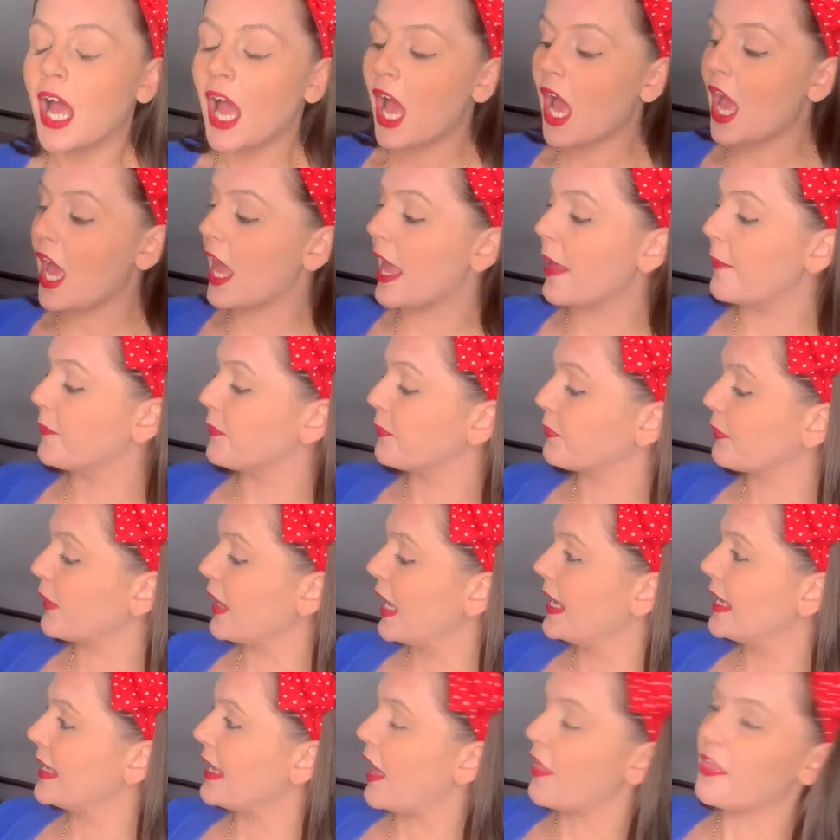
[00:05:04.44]
I
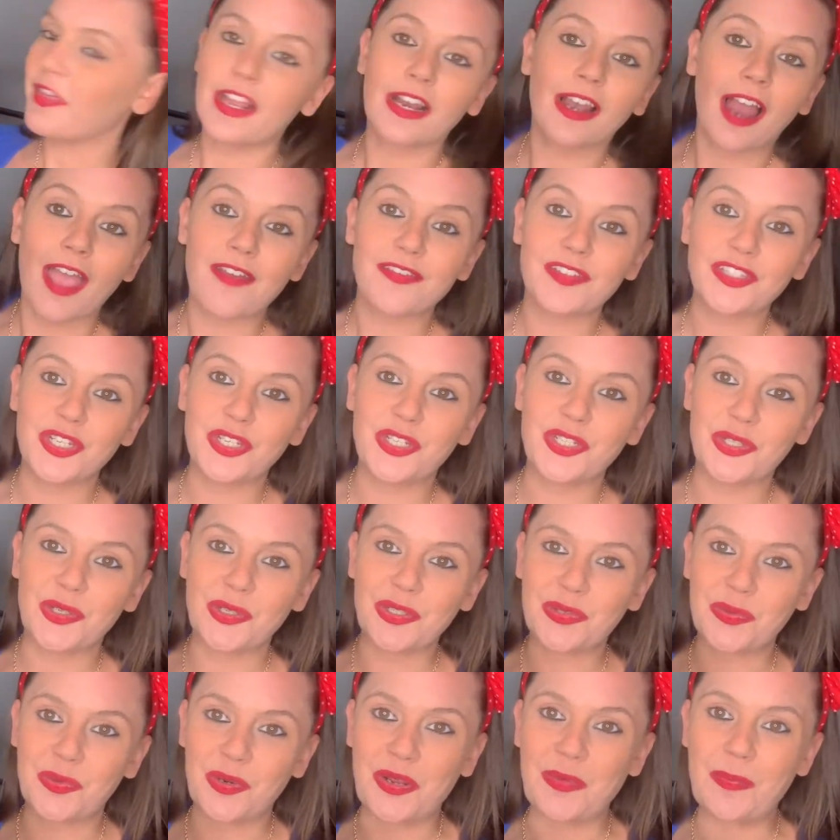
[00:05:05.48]
think life's too short
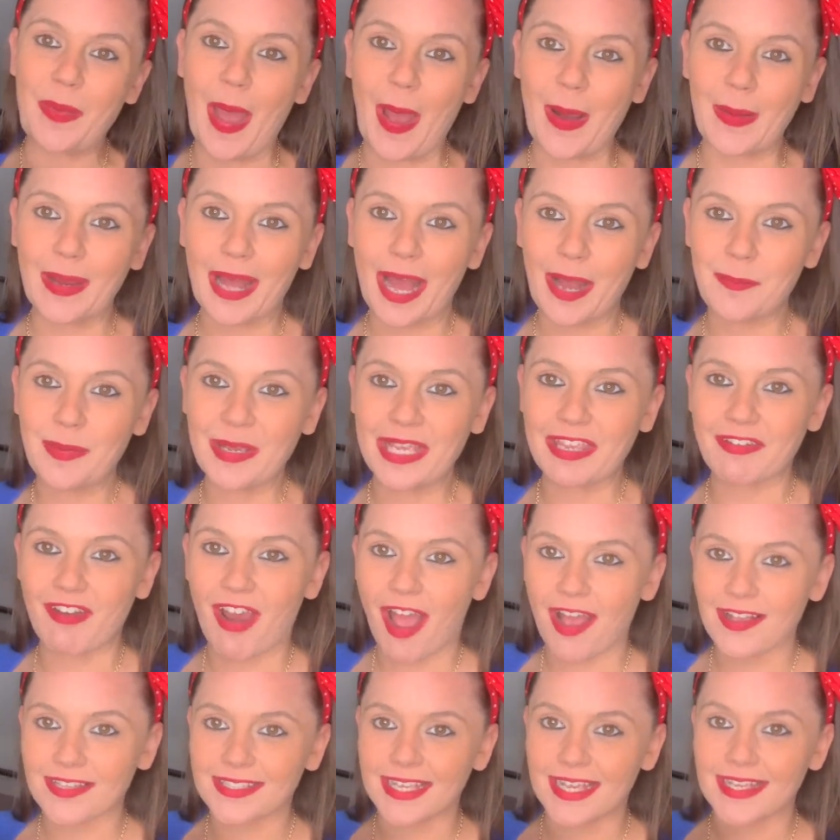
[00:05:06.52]
to worry about how big your
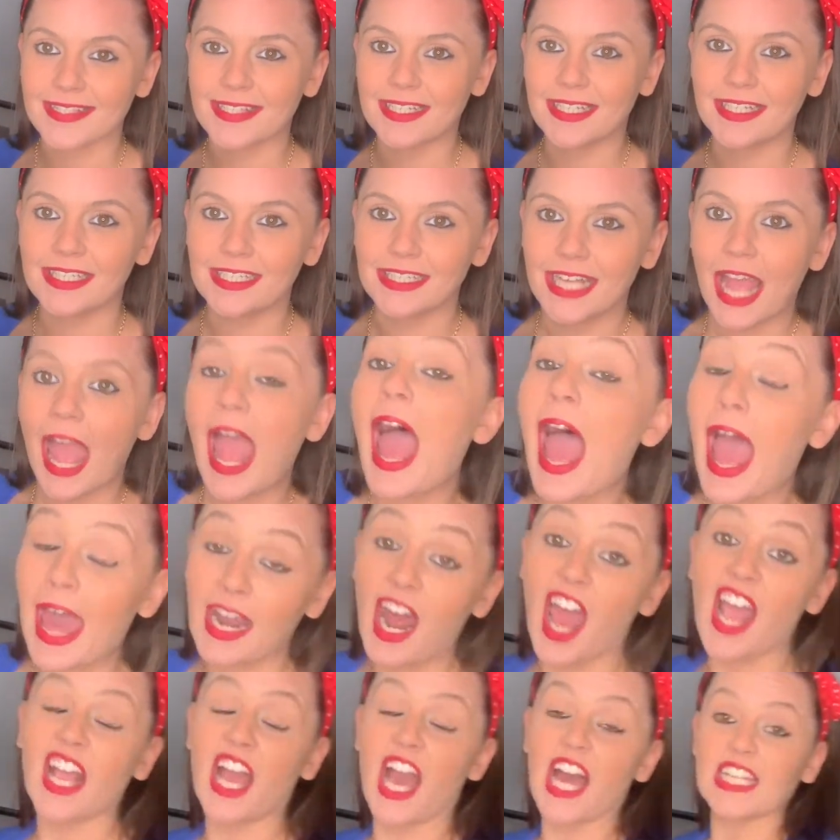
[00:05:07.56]
arse is. And
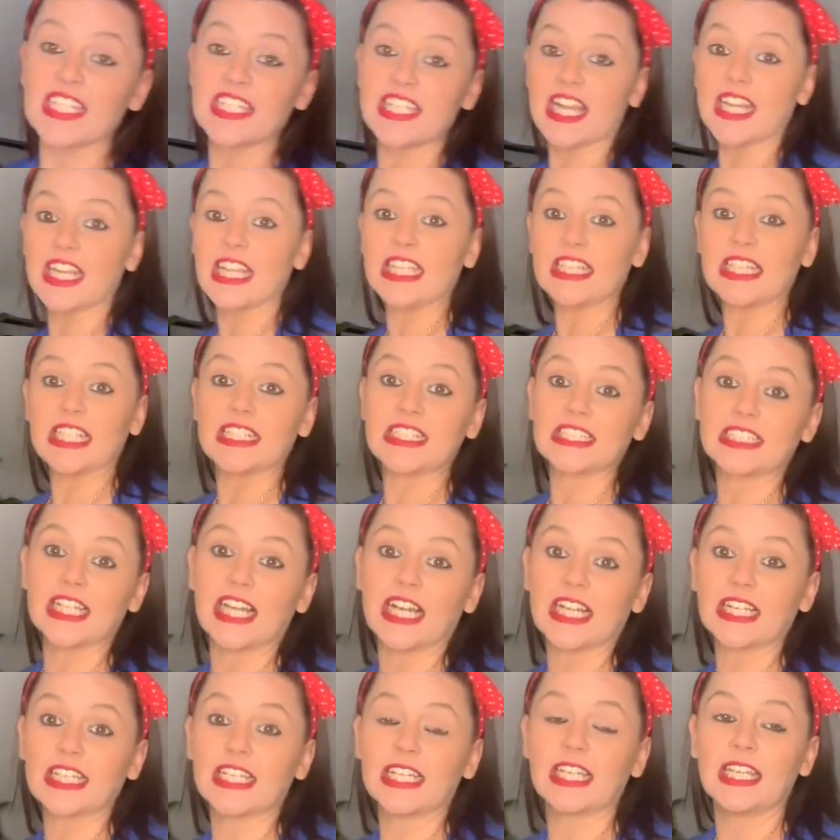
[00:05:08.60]
I got junk in the
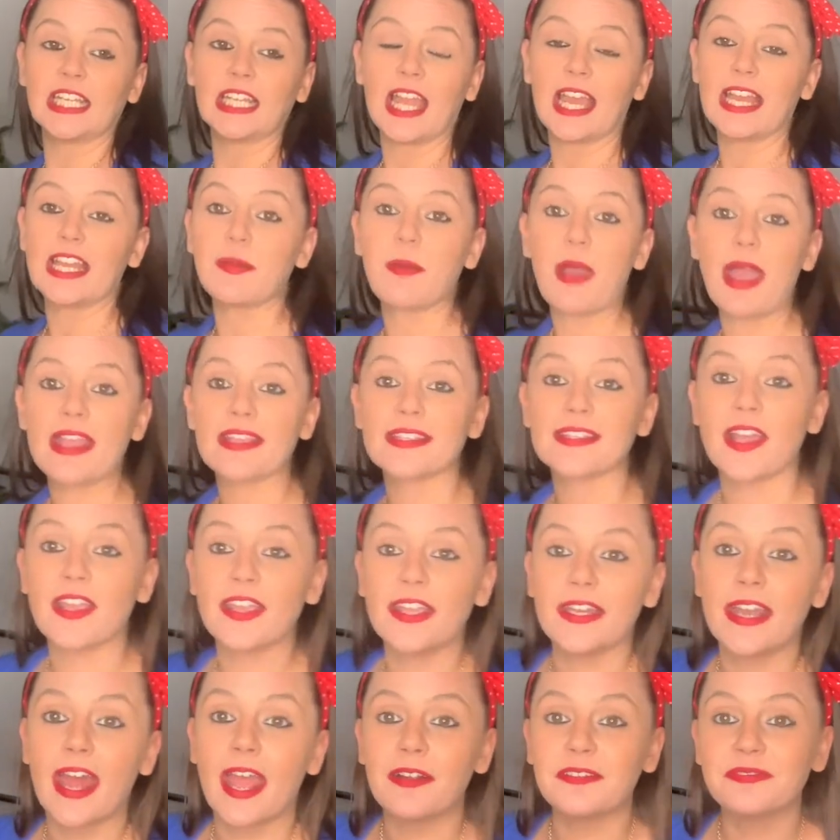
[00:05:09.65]
trunk anyway, so
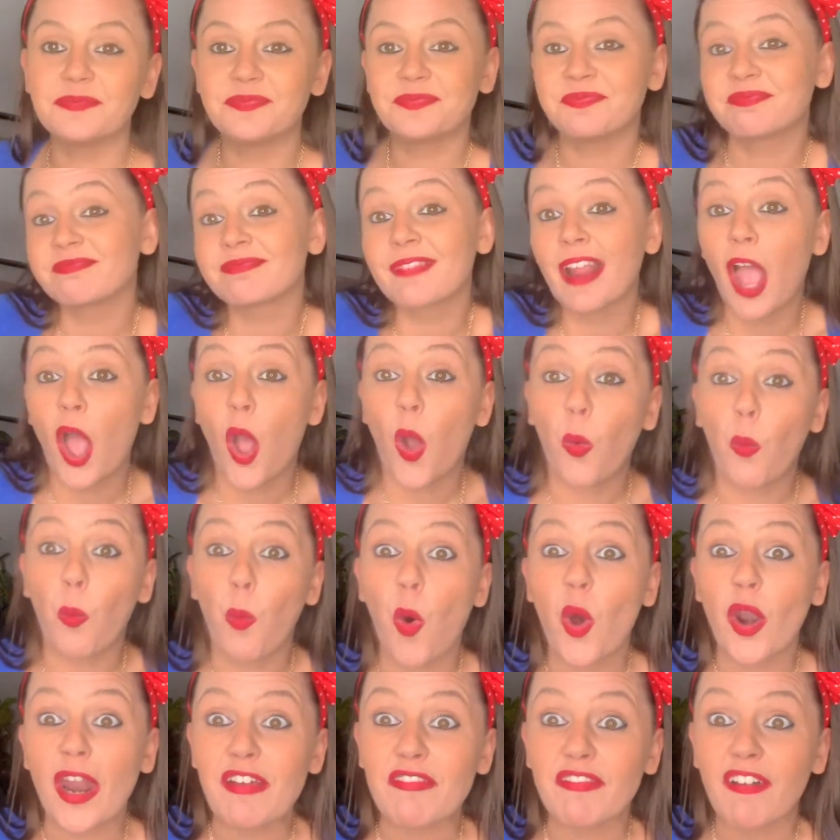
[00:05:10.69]
you know,
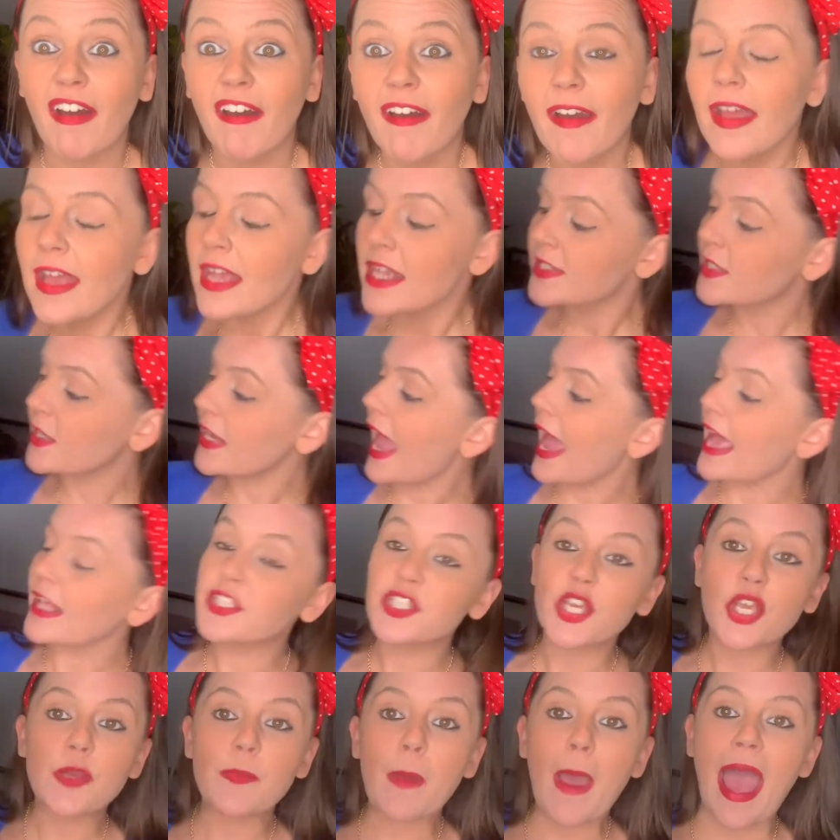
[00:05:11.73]
whatever. So yeah,
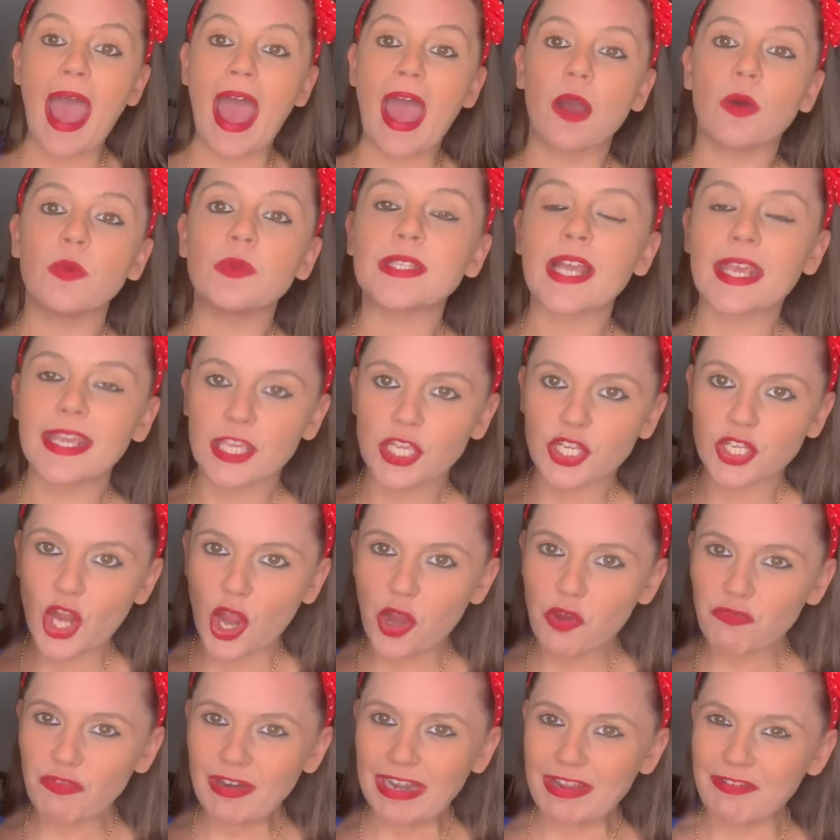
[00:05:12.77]
£2. You
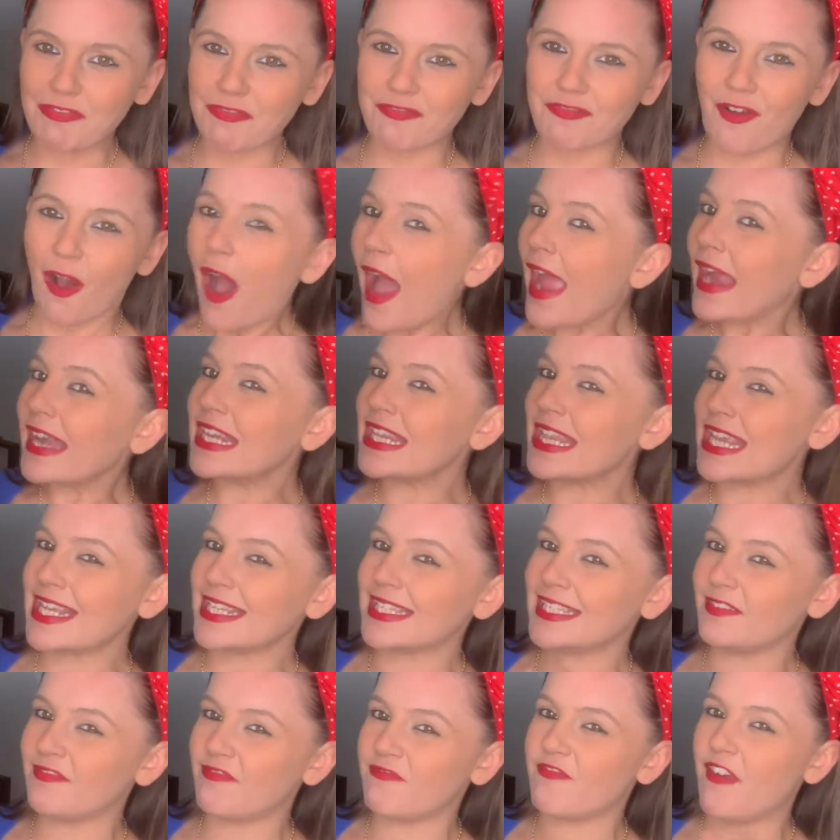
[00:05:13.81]
don't really find
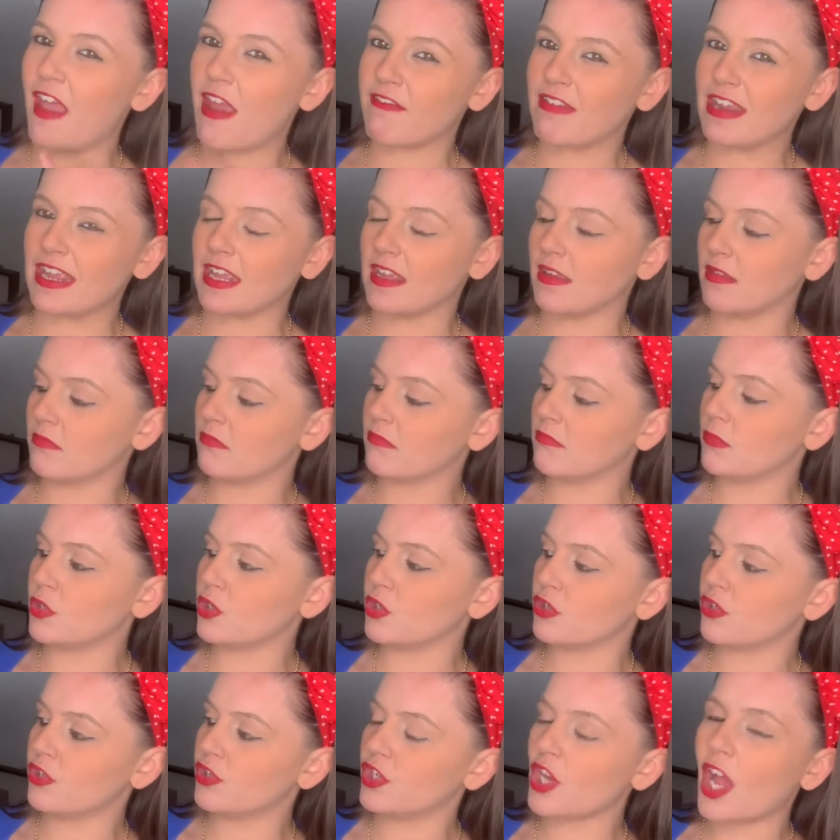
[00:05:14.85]
this very
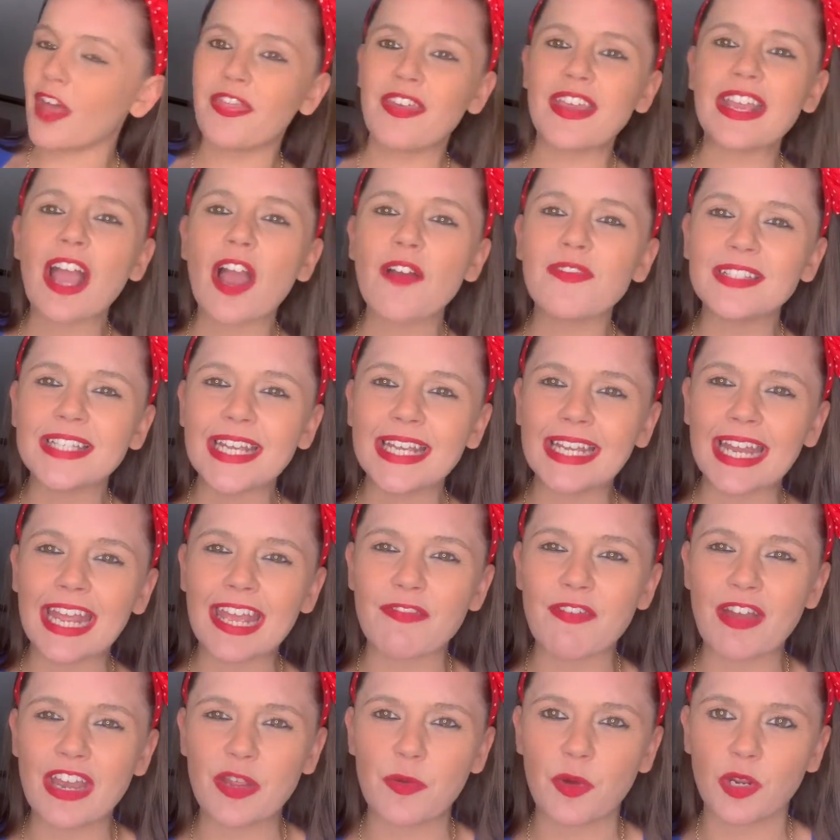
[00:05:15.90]
much. I think I've seen it
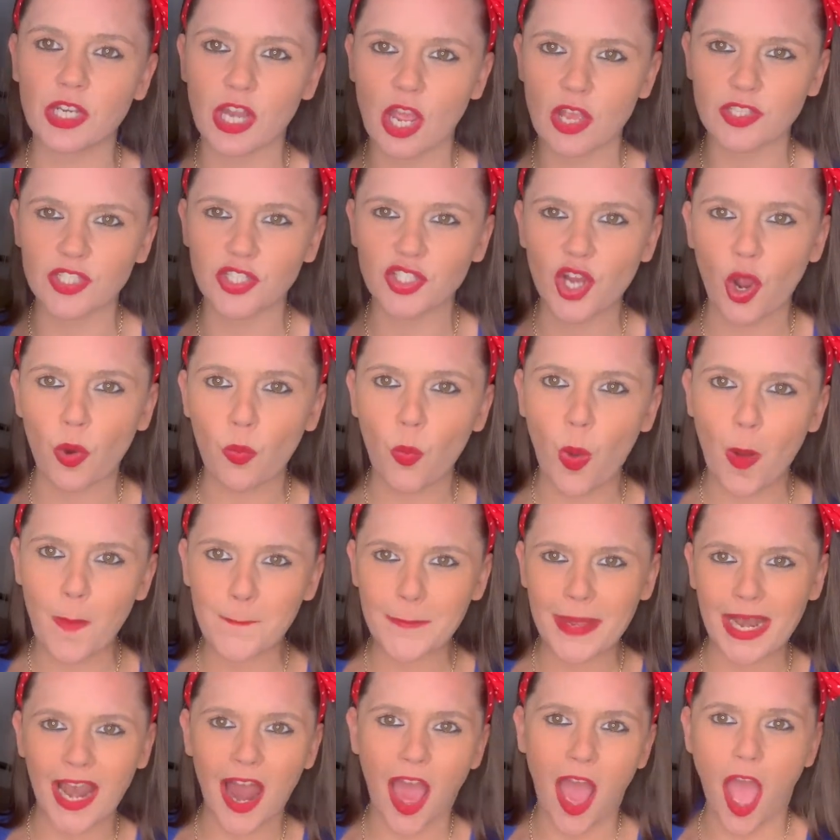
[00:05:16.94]
if anyone knows a shop One
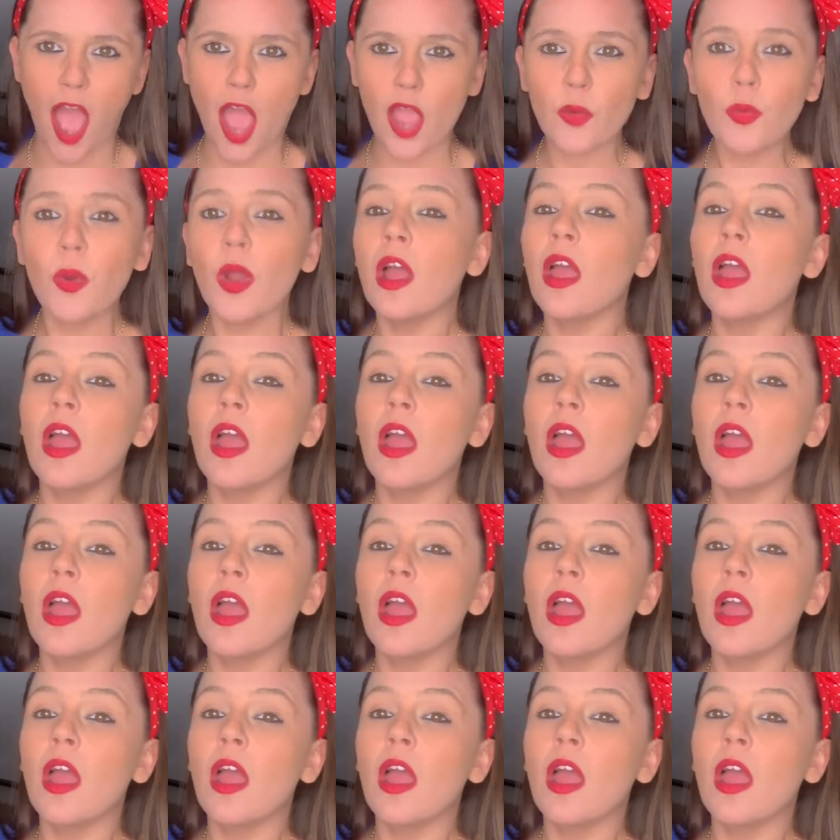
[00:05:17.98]
Below.